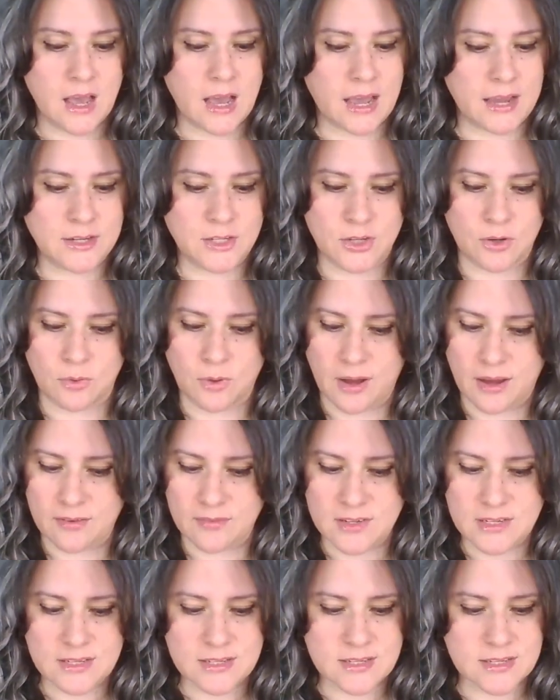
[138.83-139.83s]
I don't
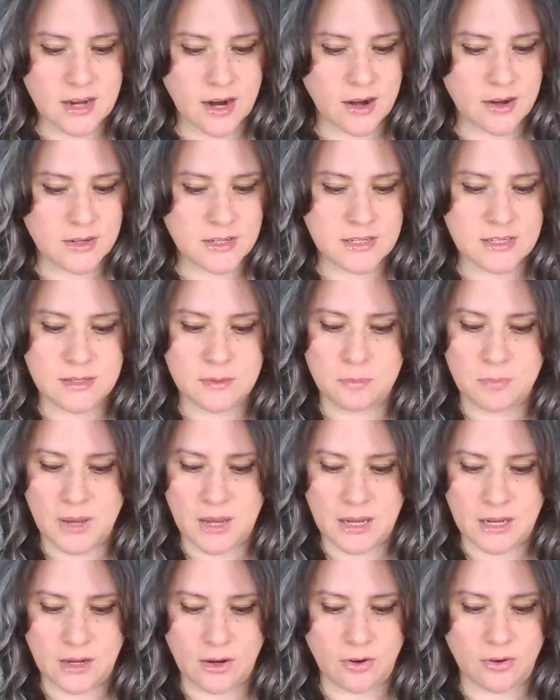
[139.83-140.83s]
have a desire to
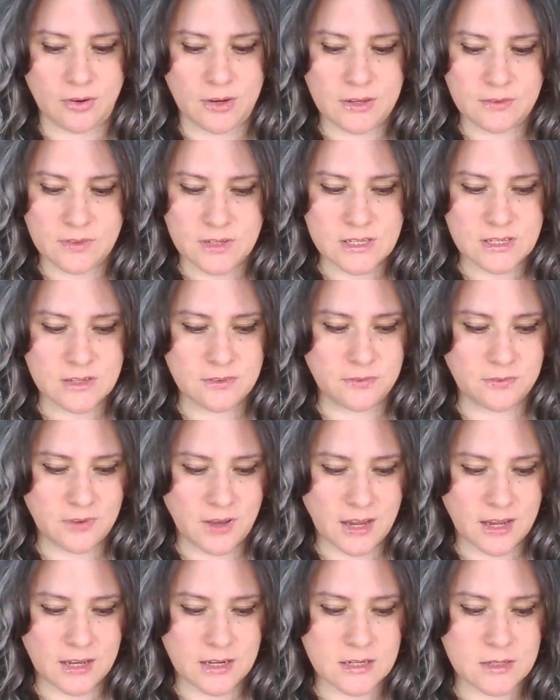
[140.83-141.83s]
debate or even
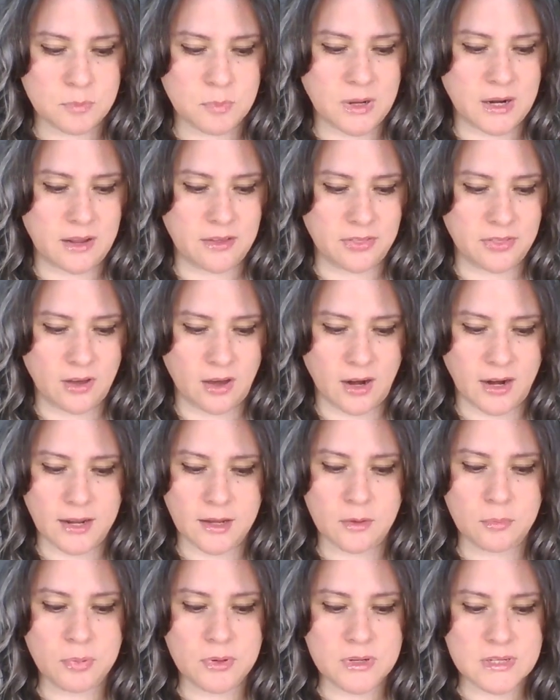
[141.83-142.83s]
defend, but I thought I
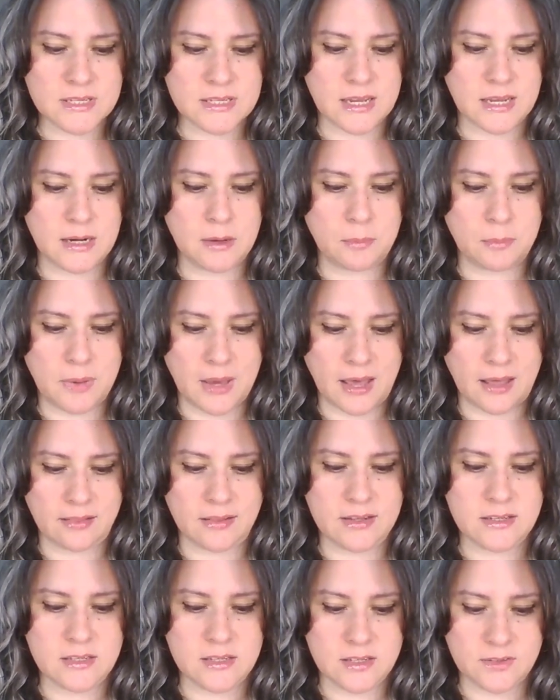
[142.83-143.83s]
could present a
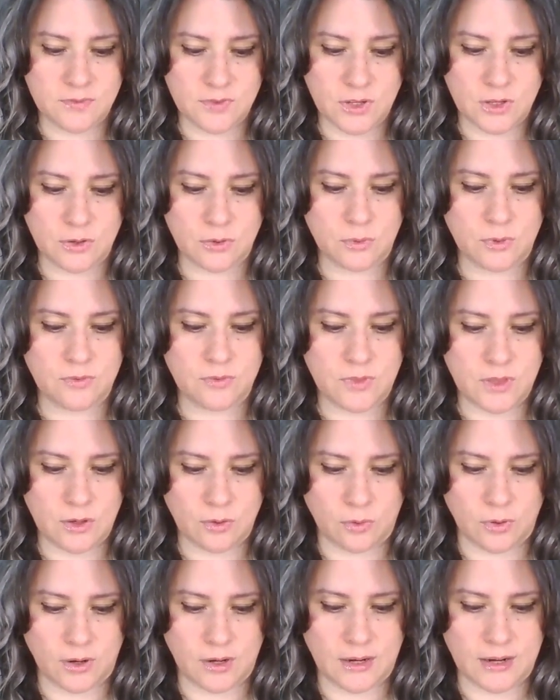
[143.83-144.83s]
balanced view of the
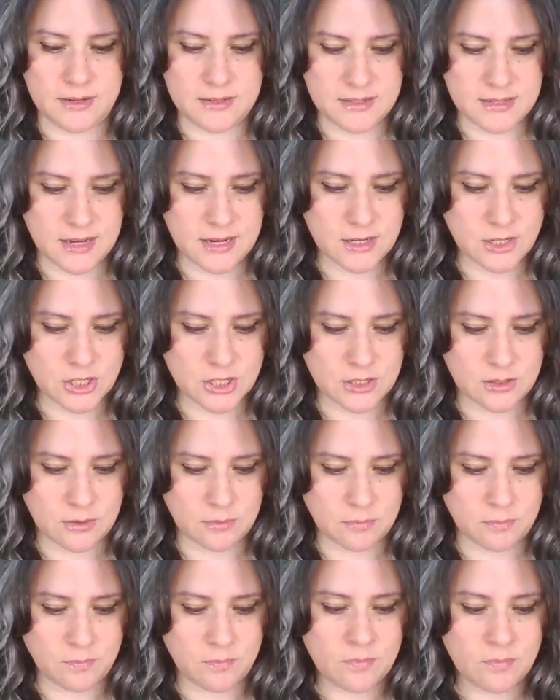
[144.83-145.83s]

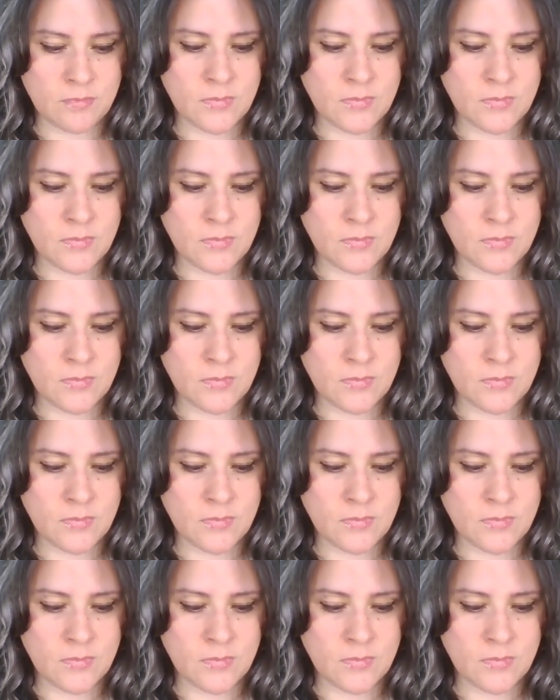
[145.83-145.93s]
organization.